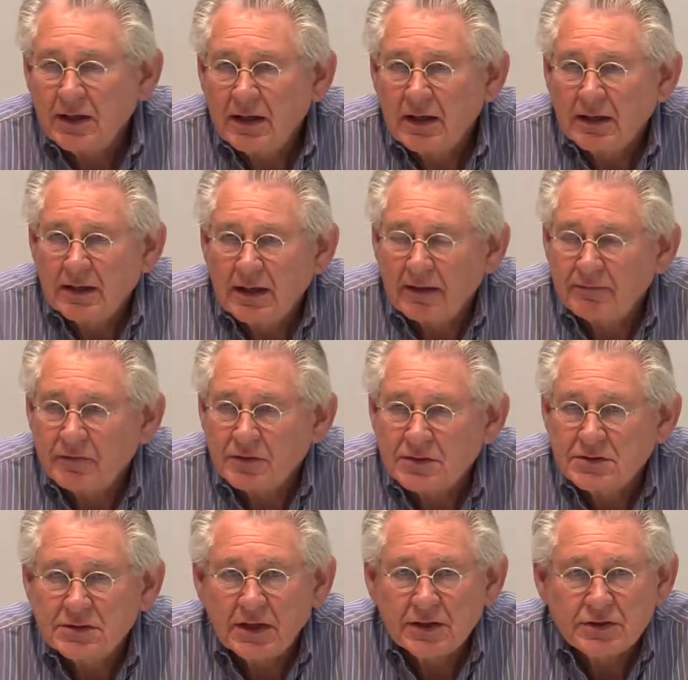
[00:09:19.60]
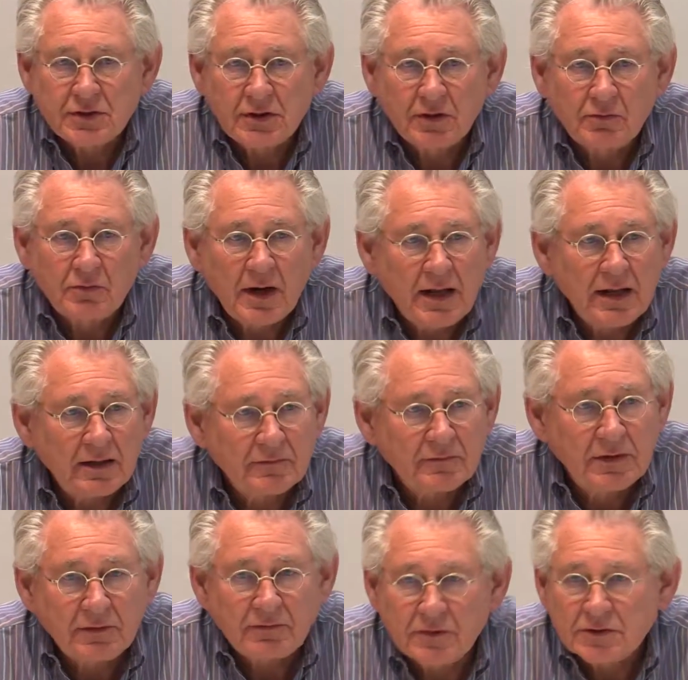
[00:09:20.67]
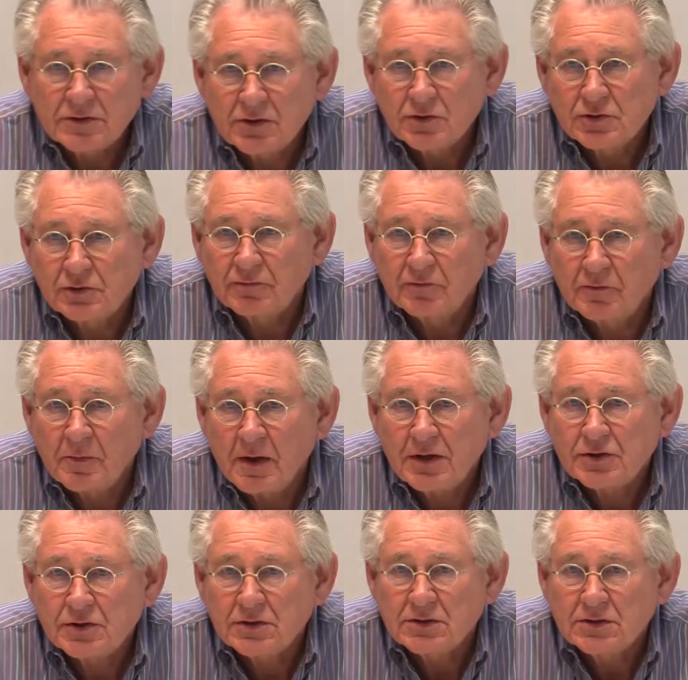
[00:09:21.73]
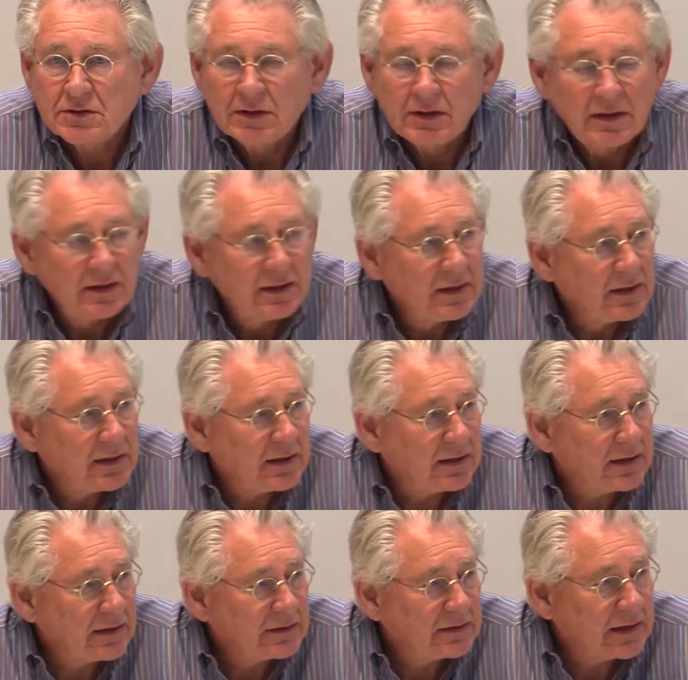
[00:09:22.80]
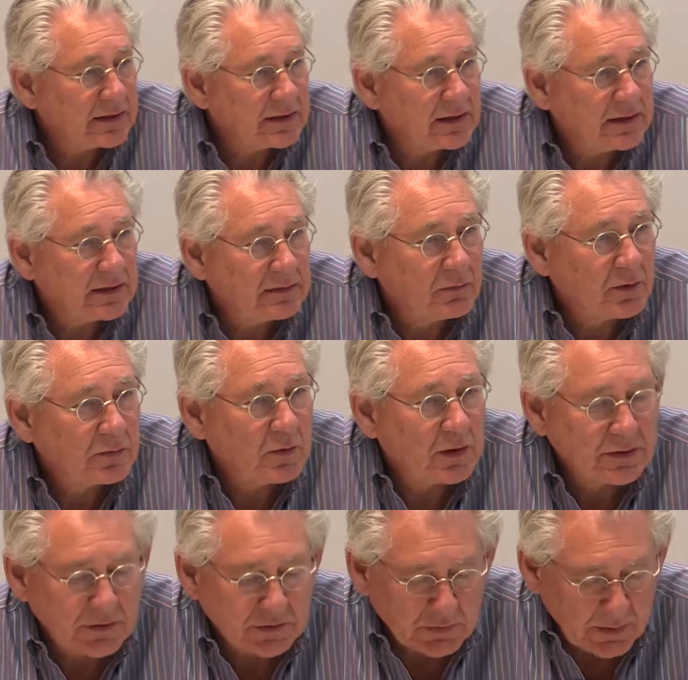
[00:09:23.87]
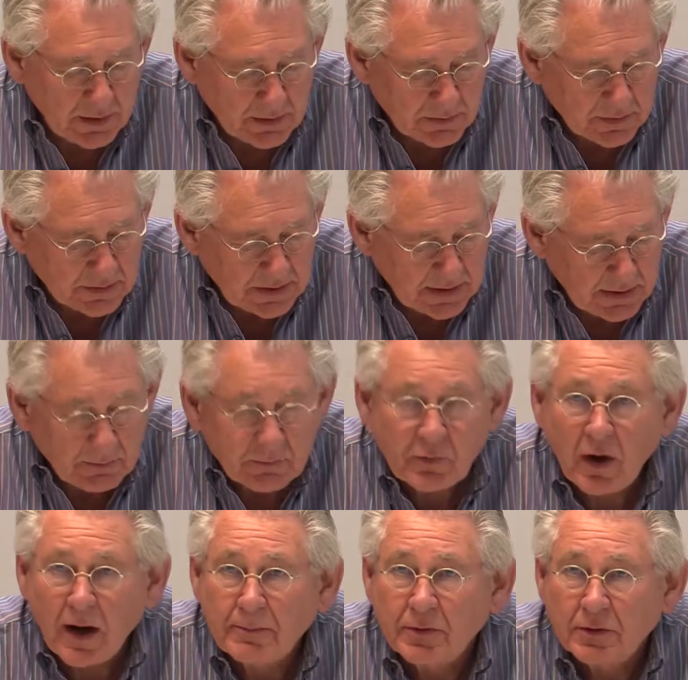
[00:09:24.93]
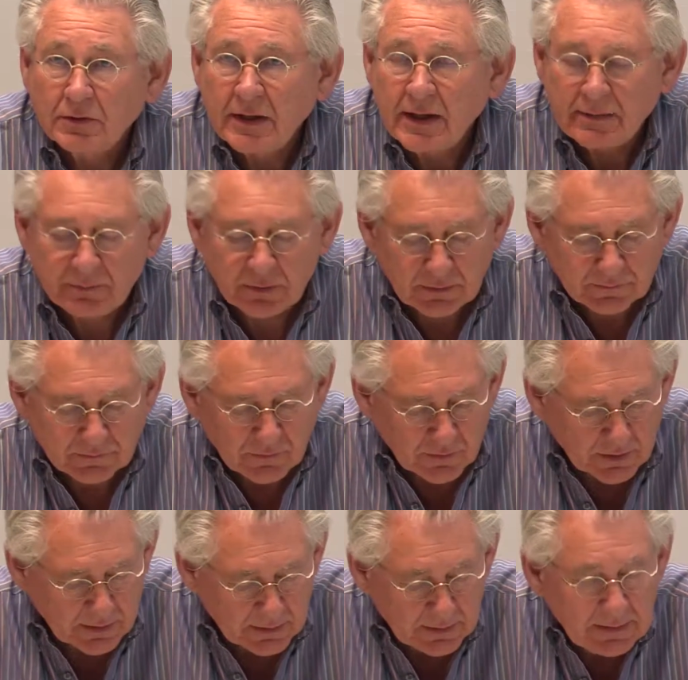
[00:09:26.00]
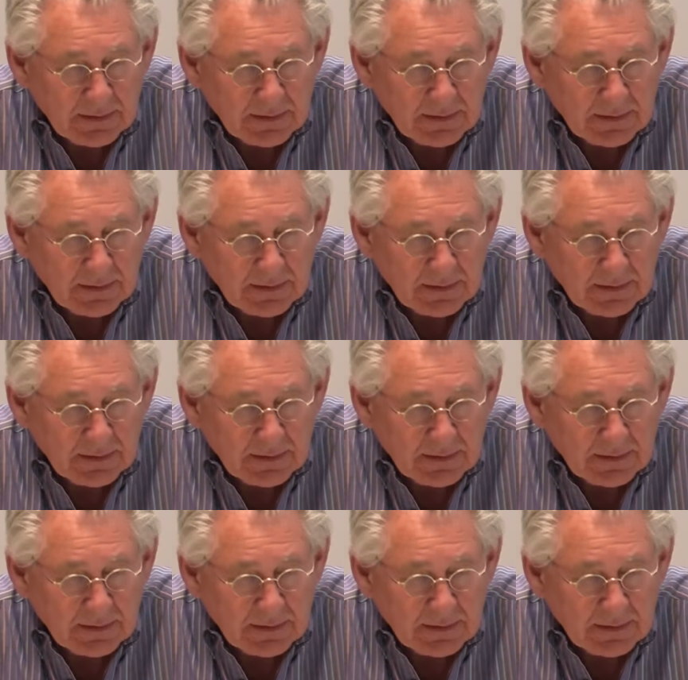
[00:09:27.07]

it covers such an array of different social formations that one wonders whether it's a proper label for